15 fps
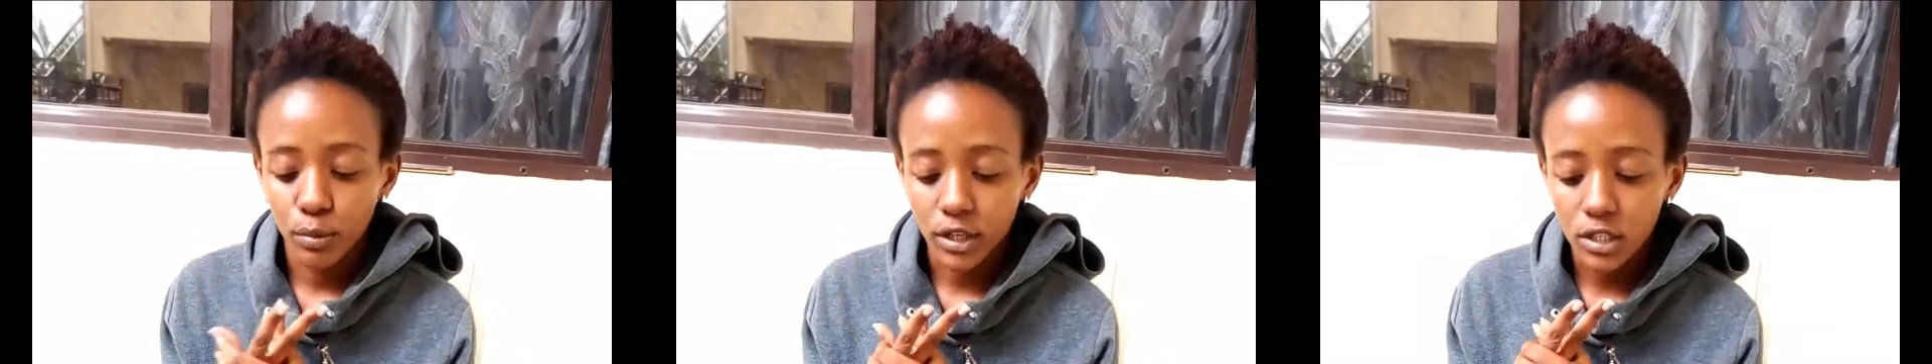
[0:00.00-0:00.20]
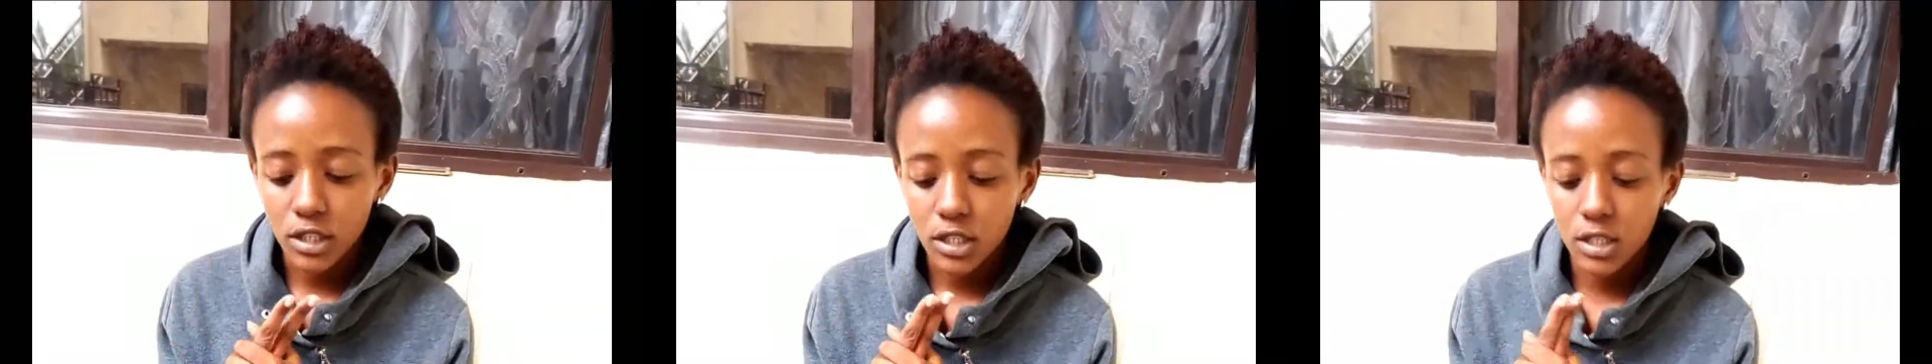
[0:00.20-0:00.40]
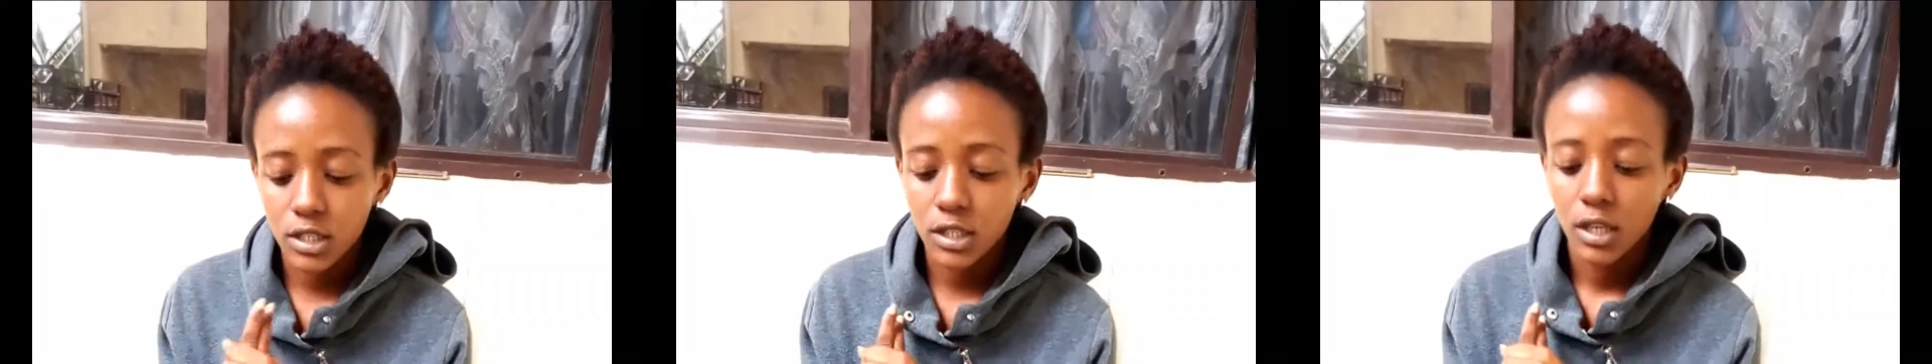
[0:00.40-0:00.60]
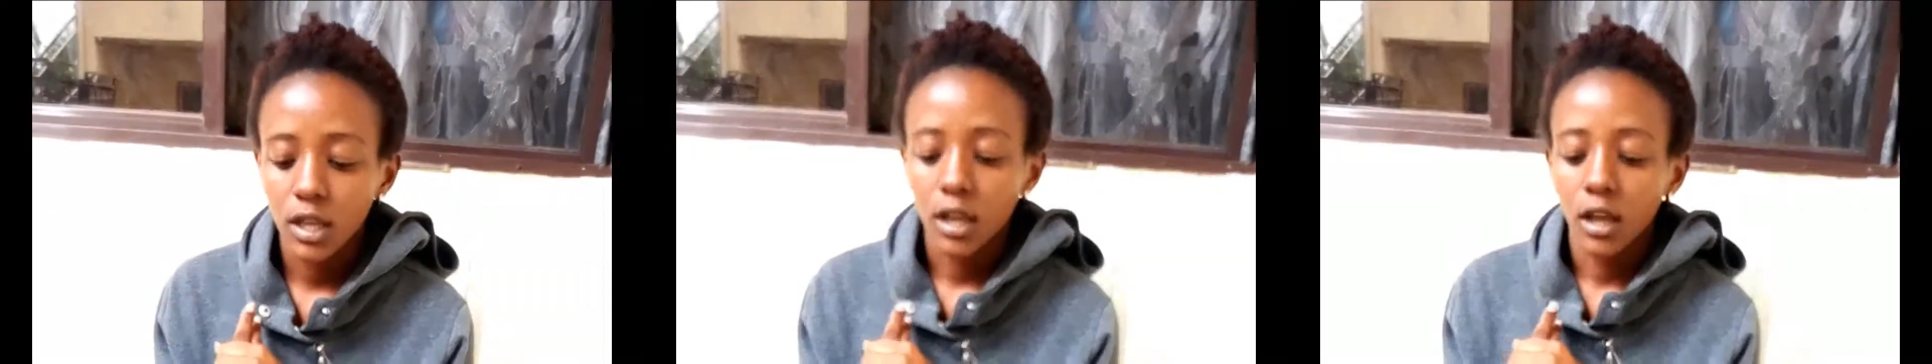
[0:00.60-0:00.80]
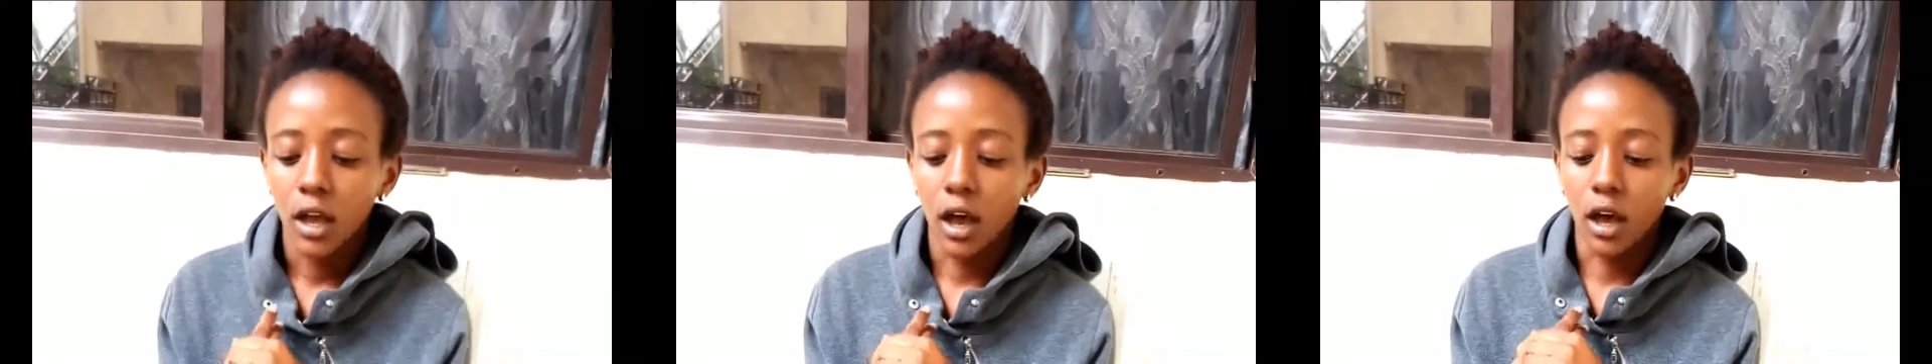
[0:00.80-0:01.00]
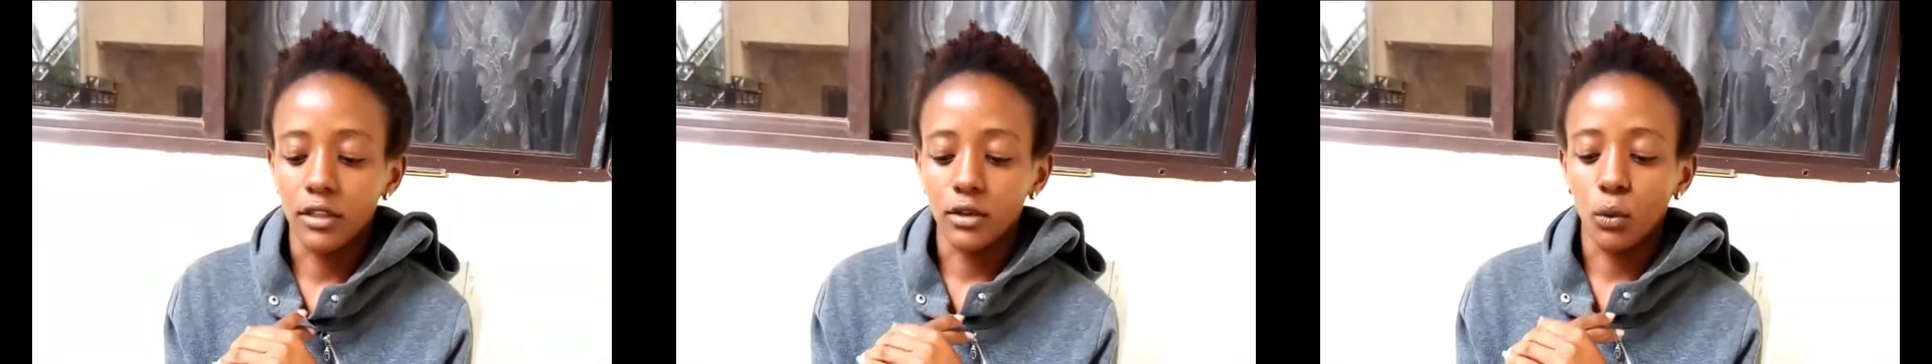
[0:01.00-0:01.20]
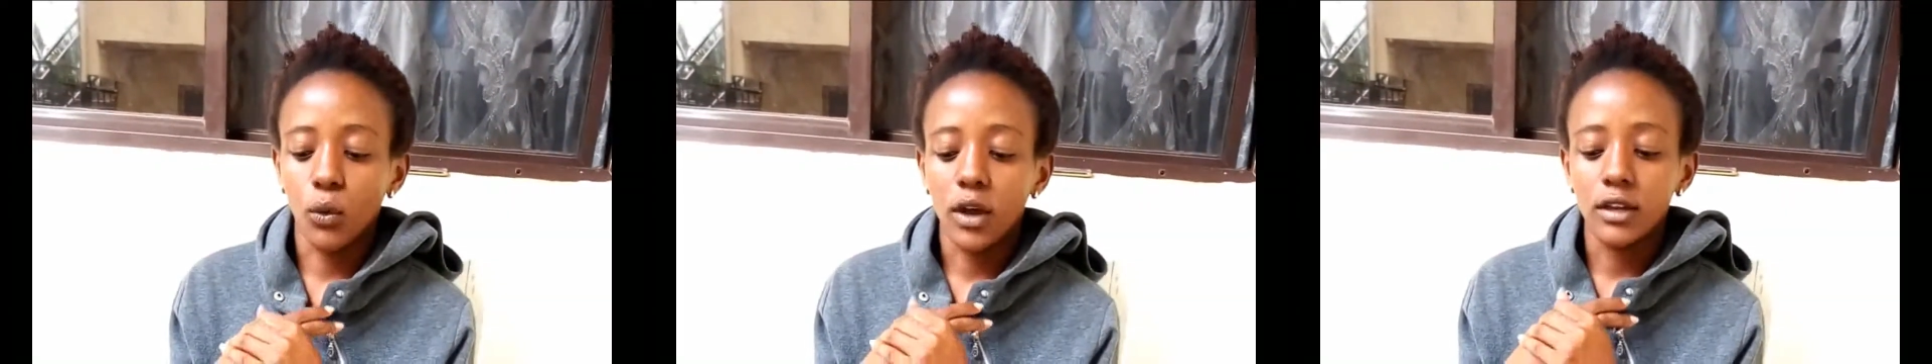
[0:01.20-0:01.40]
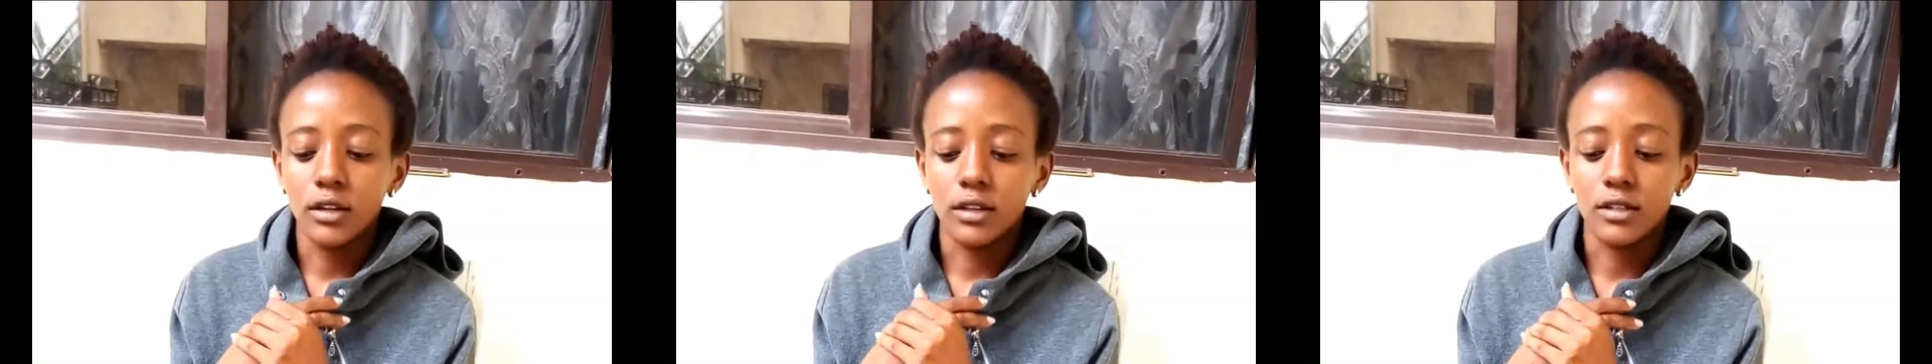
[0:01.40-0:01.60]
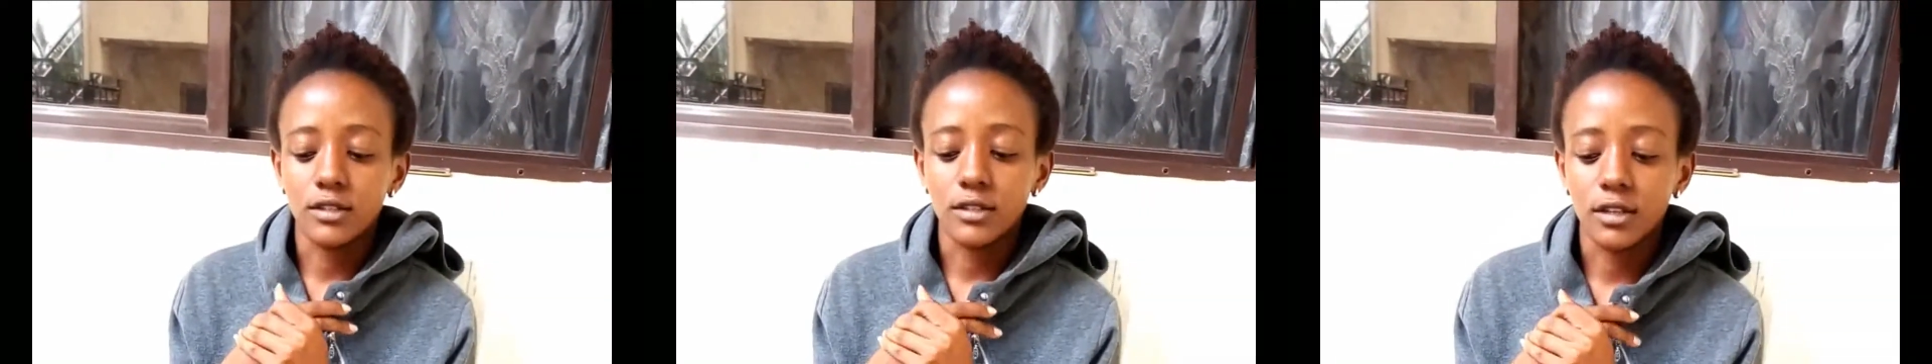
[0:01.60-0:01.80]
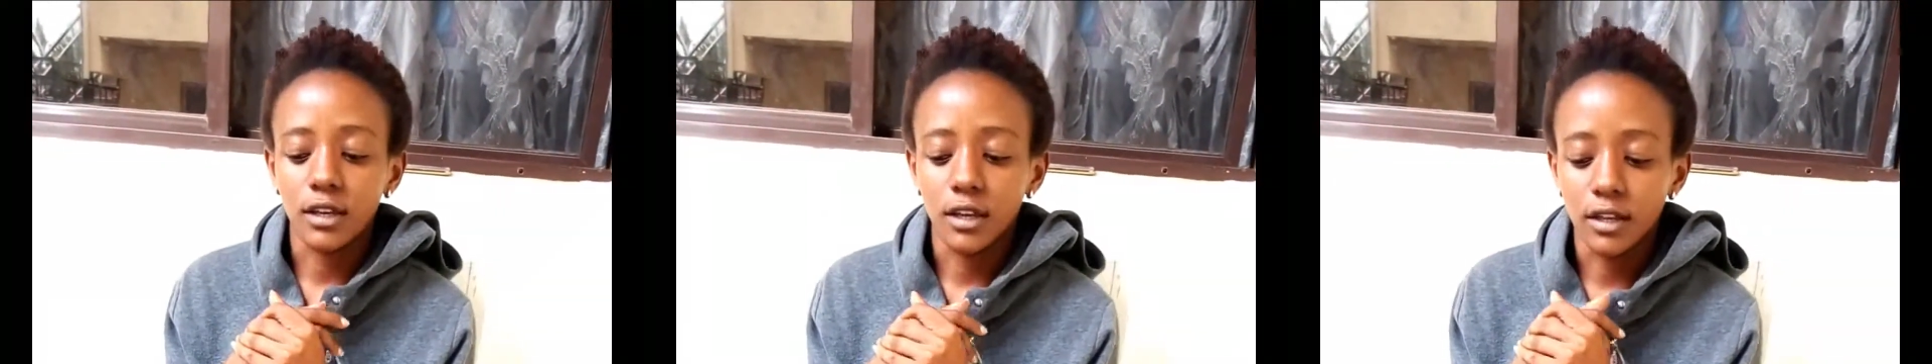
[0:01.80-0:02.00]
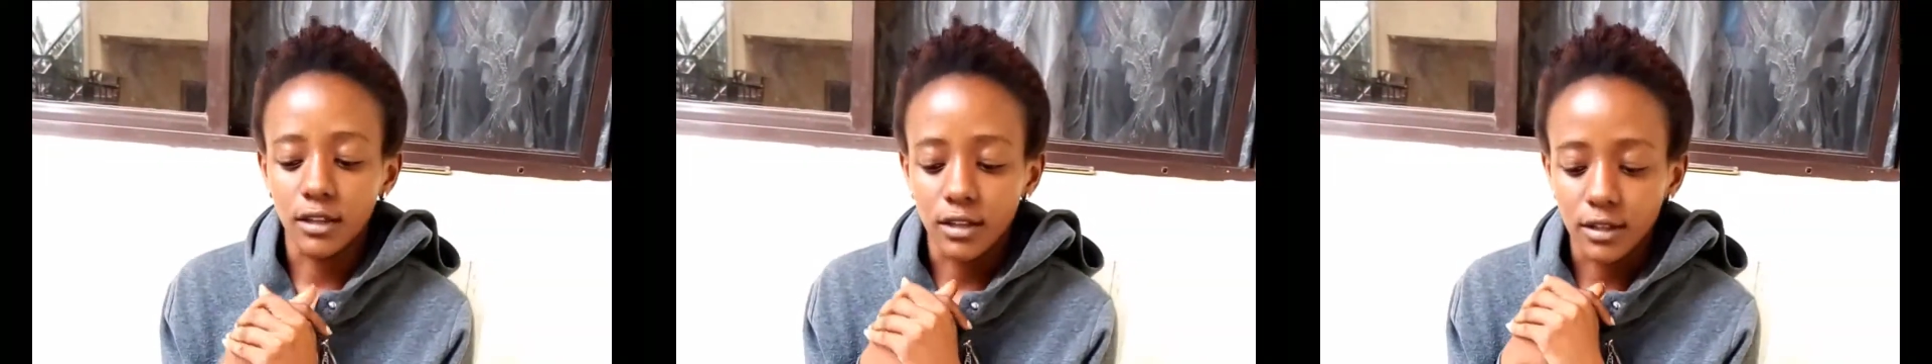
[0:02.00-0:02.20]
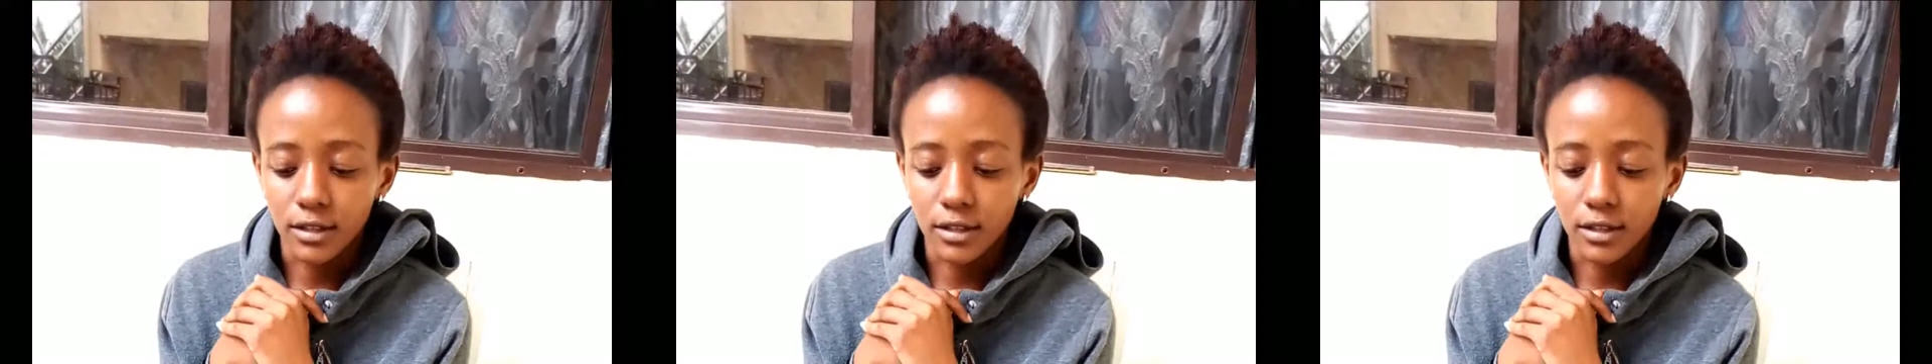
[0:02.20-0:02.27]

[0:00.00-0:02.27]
parts. The one is the